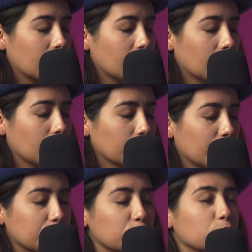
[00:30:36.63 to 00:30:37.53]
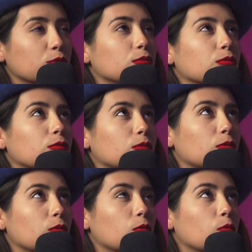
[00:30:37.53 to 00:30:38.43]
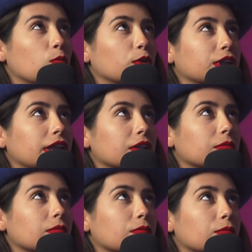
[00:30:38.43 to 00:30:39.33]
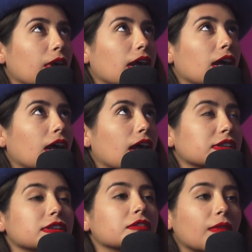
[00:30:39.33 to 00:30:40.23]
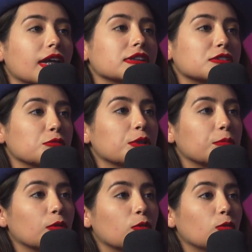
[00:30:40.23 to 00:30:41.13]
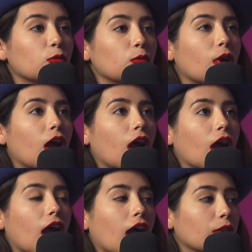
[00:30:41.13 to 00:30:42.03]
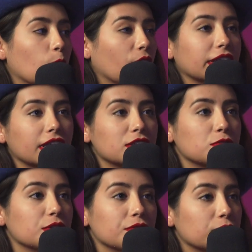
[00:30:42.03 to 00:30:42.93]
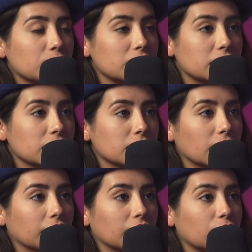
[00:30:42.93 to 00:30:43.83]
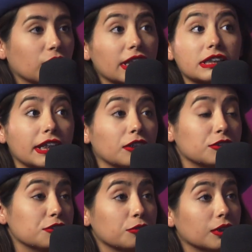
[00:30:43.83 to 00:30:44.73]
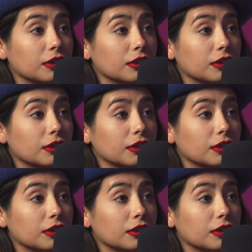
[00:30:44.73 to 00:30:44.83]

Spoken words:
that you would give as an advice to people who want to get into influencing and they're like scared to do it?